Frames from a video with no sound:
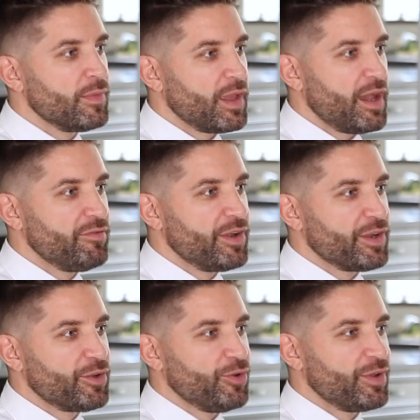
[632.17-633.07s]
Yeah,
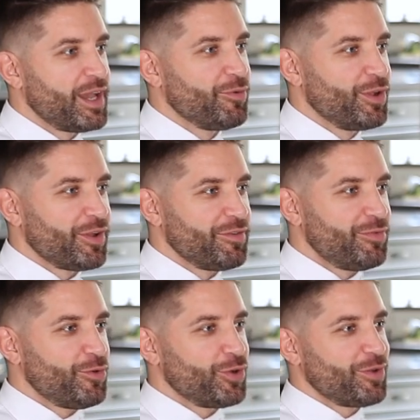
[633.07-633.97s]
very cool. Yeah, we're looking
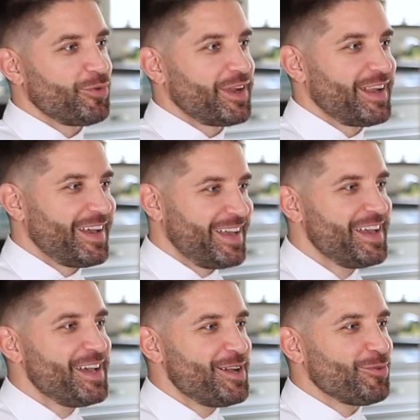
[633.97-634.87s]
forward, and we're
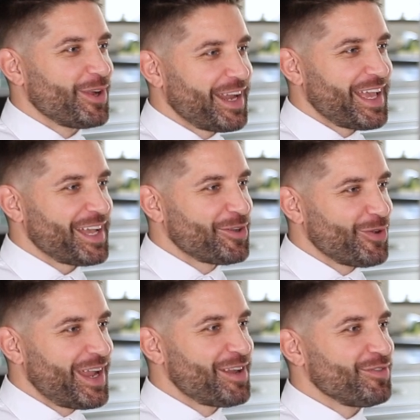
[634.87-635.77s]
gonna get
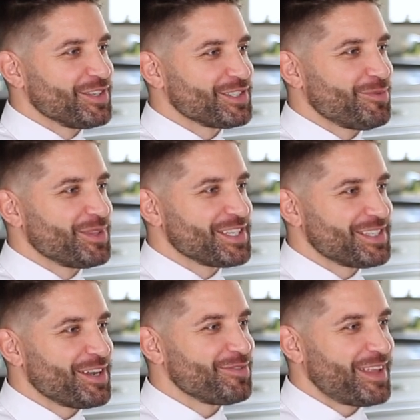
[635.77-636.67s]
creative on some of the
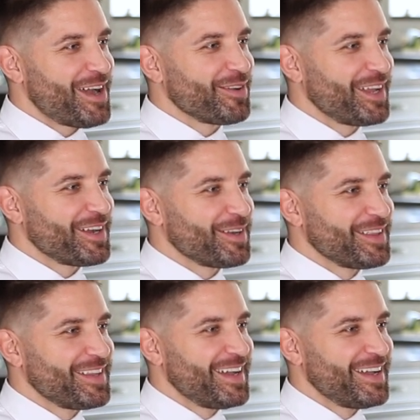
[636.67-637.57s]
stuff down here,
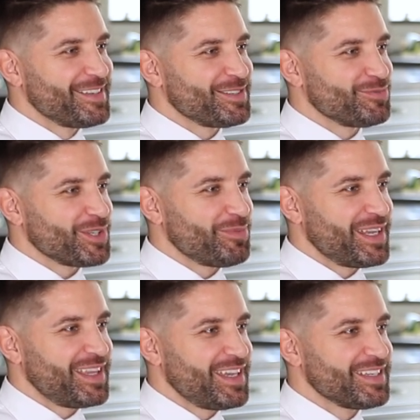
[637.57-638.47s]
and some
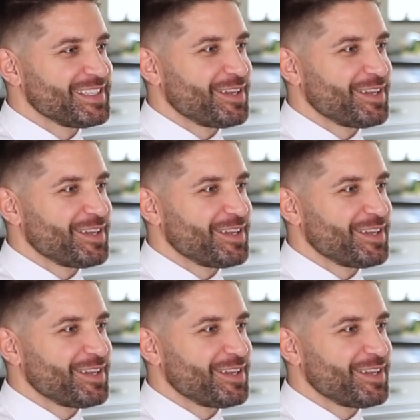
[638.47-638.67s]
ideas